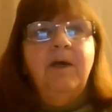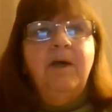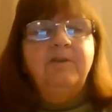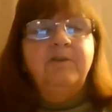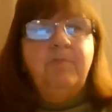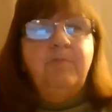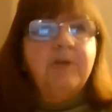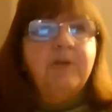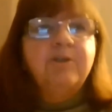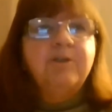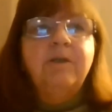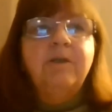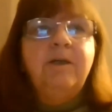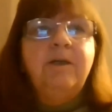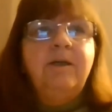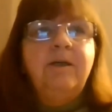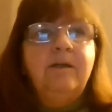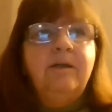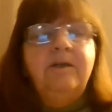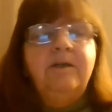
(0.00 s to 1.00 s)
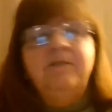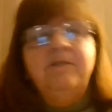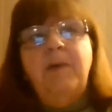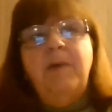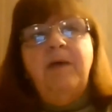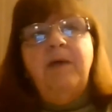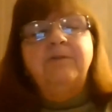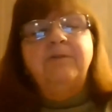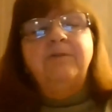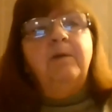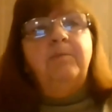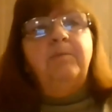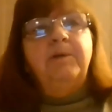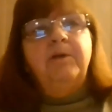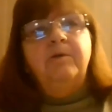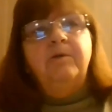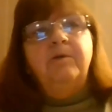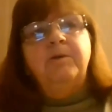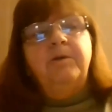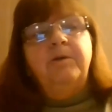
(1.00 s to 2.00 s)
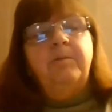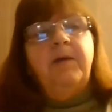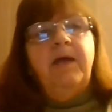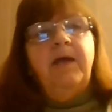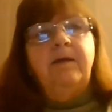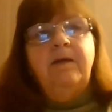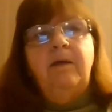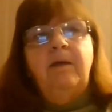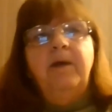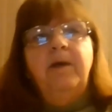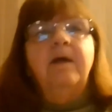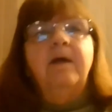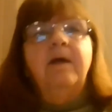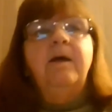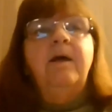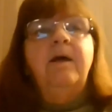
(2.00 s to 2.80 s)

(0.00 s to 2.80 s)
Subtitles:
Especially in these past couple of years with the pandemic,